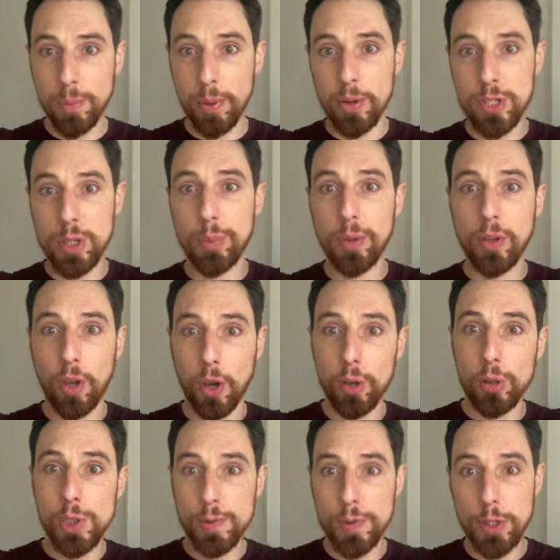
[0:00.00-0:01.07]
possible
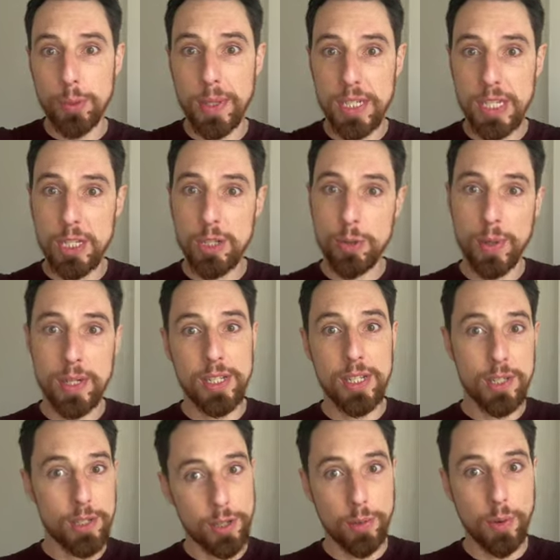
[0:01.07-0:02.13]
goals for
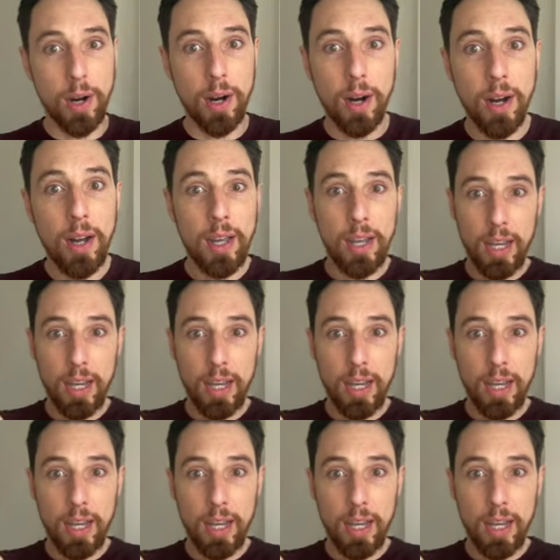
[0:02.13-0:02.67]
2022 are,